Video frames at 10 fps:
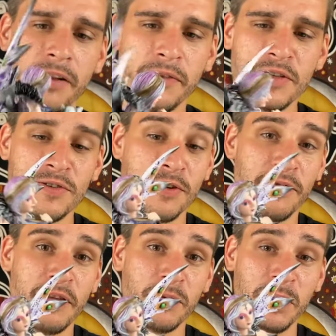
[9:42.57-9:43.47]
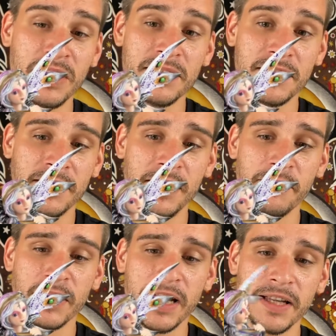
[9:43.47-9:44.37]
If this is your favorite piece, leave
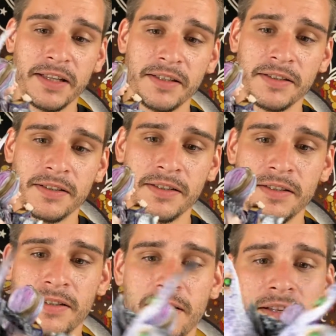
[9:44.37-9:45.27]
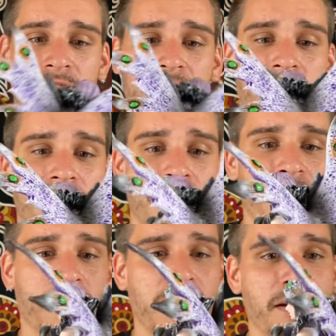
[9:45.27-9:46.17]
a like. Like I said, it's
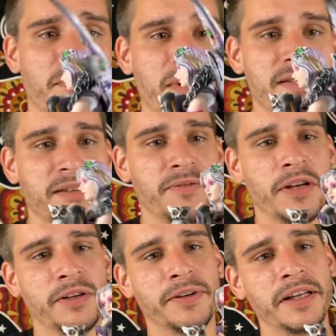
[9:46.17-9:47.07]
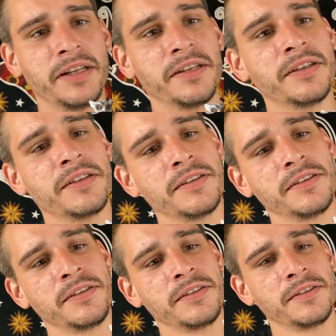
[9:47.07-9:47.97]
definitely an amazing figurine.
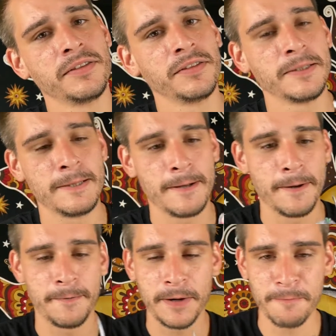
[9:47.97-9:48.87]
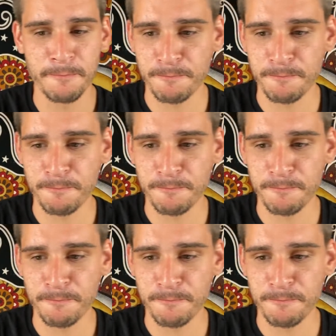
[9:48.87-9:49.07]
All right.